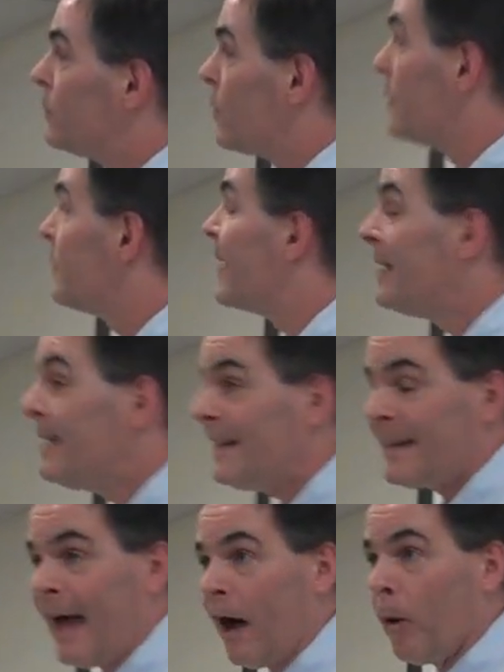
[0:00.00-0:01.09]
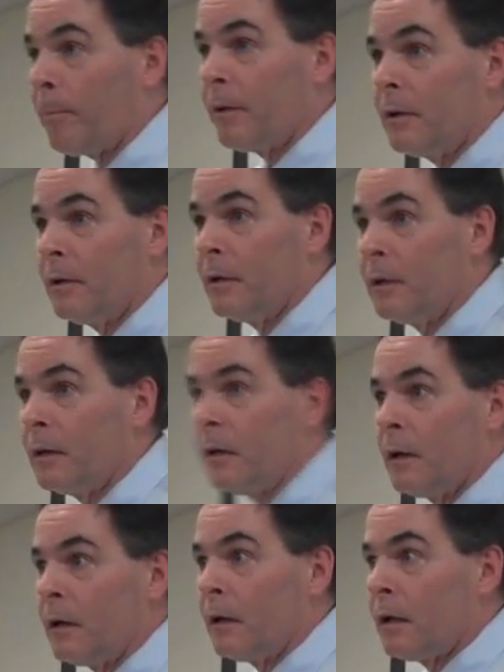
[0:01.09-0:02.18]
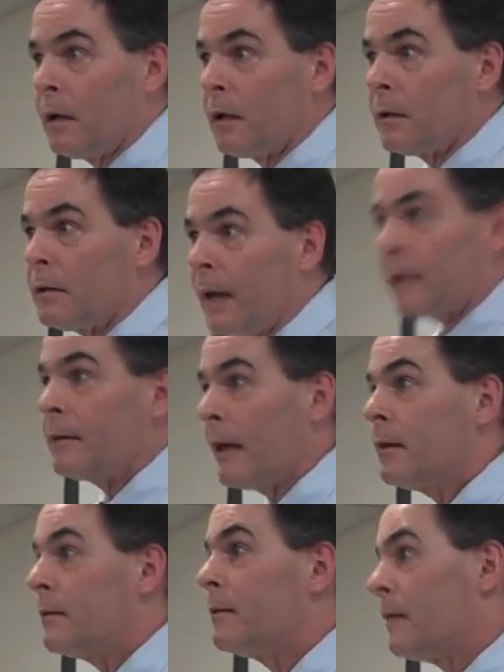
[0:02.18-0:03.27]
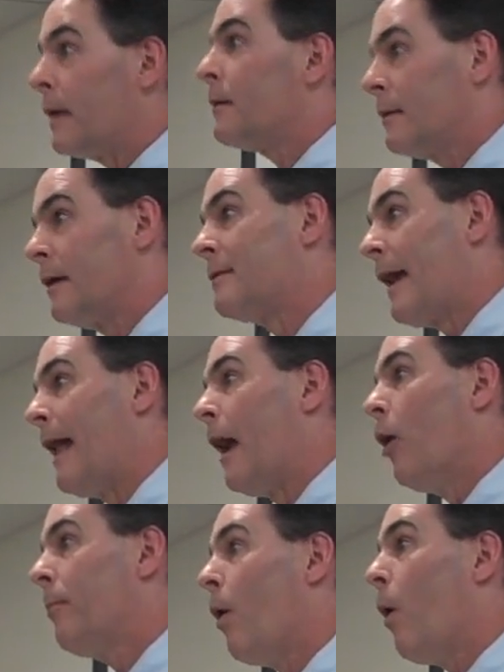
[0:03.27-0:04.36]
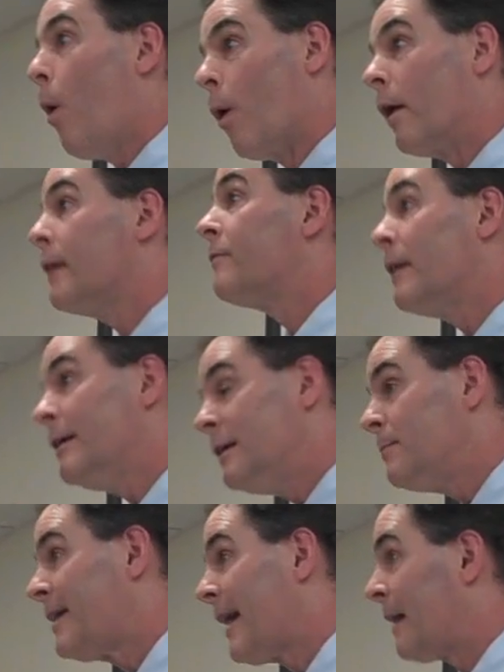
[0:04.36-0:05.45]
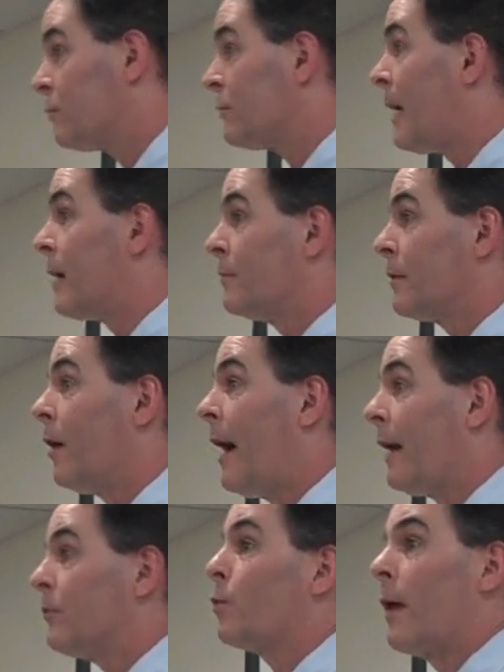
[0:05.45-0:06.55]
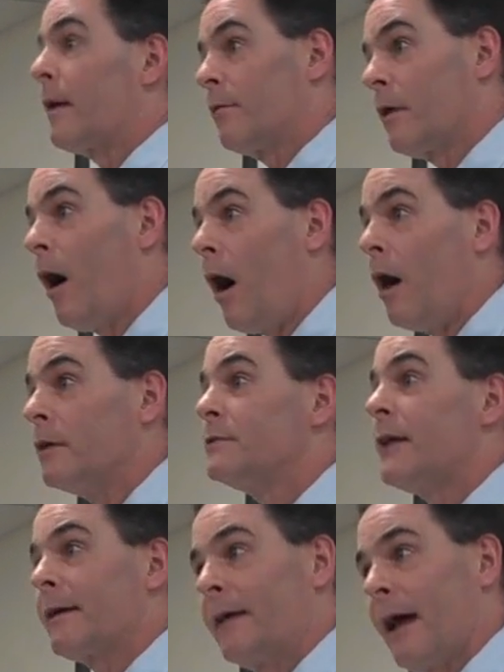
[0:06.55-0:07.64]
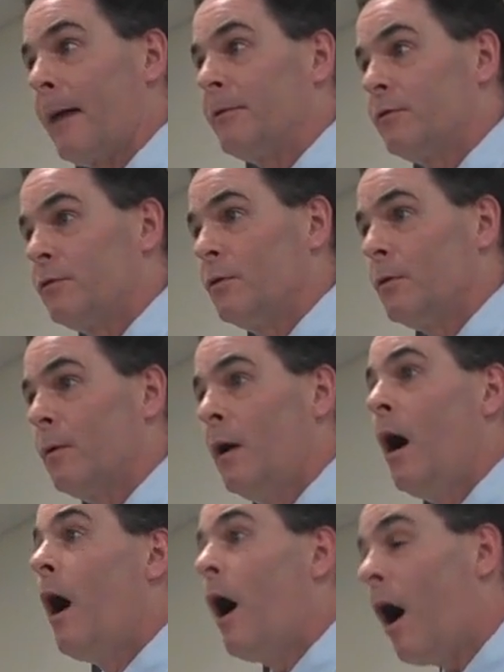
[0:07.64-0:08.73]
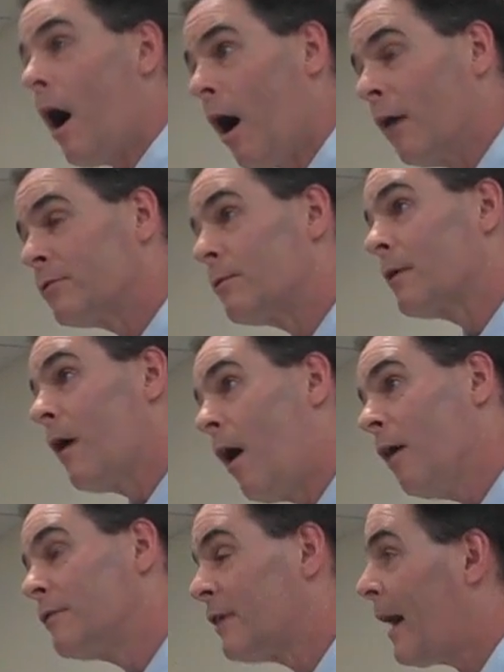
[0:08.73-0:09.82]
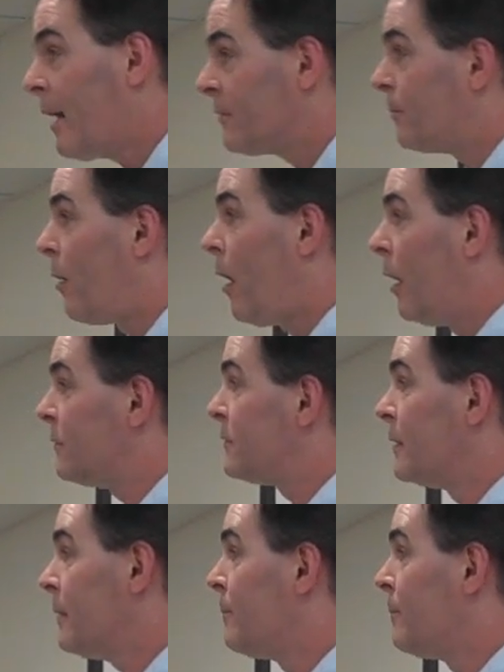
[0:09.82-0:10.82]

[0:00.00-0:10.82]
so that if they need help, they can get that help. Or if they need to be counseled out of a class or out of the college, that can happen too. Also, the college has a policy